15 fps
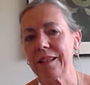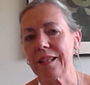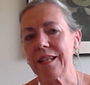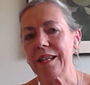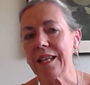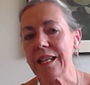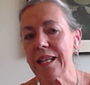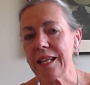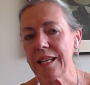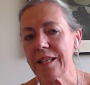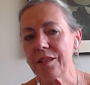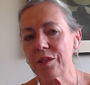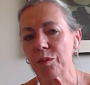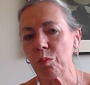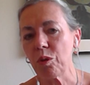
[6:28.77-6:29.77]
the
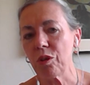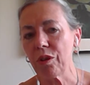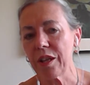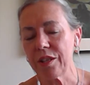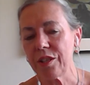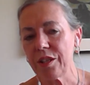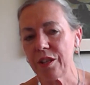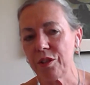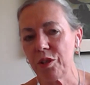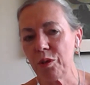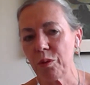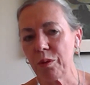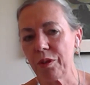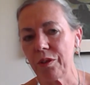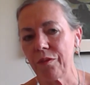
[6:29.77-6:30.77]
needs will
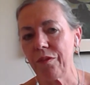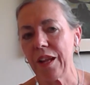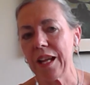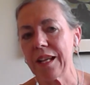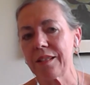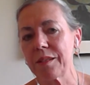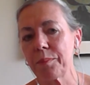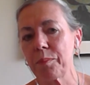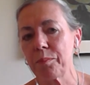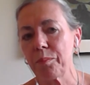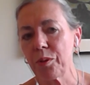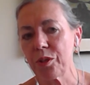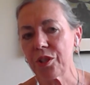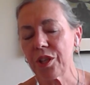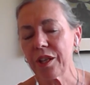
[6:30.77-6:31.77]
continue to advance,
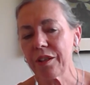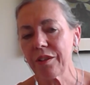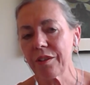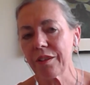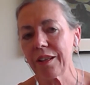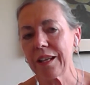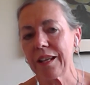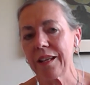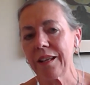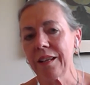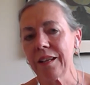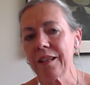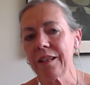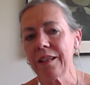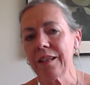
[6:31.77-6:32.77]
particularly,
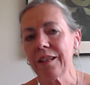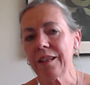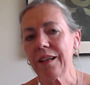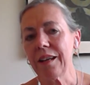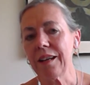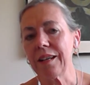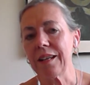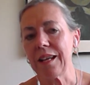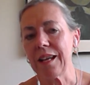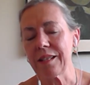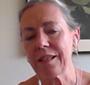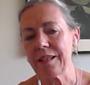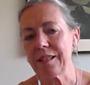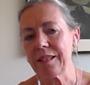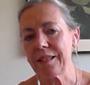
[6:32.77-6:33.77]
uh,
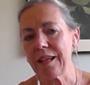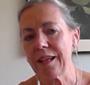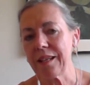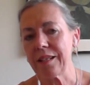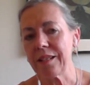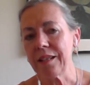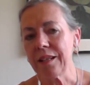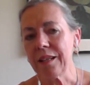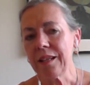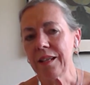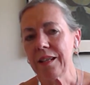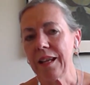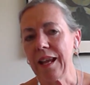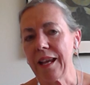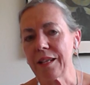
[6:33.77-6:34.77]
as I said,
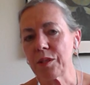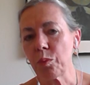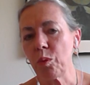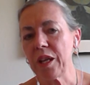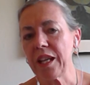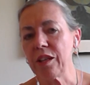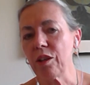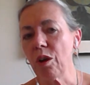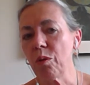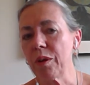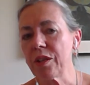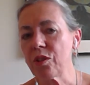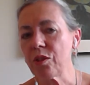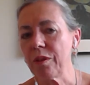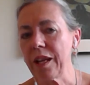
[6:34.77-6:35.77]
as we go
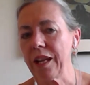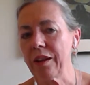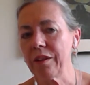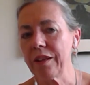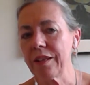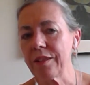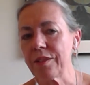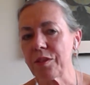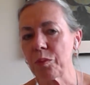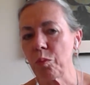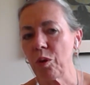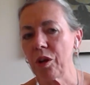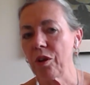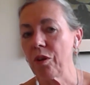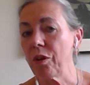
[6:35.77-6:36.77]
into areas
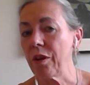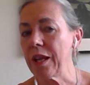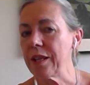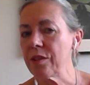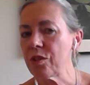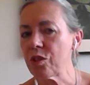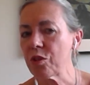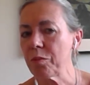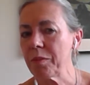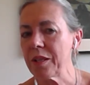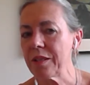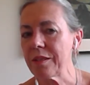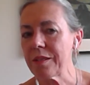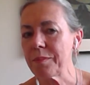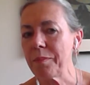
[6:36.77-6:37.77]
where
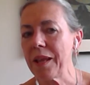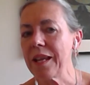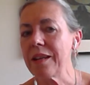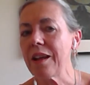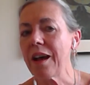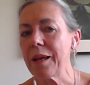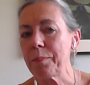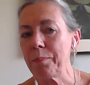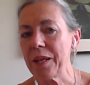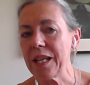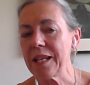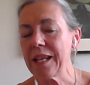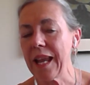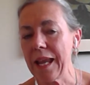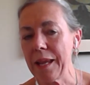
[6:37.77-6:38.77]
instruments may not
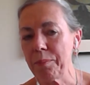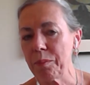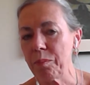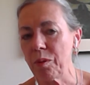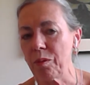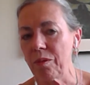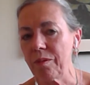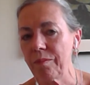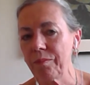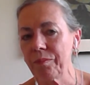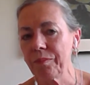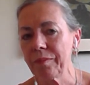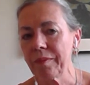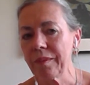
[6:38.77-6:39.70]
be capable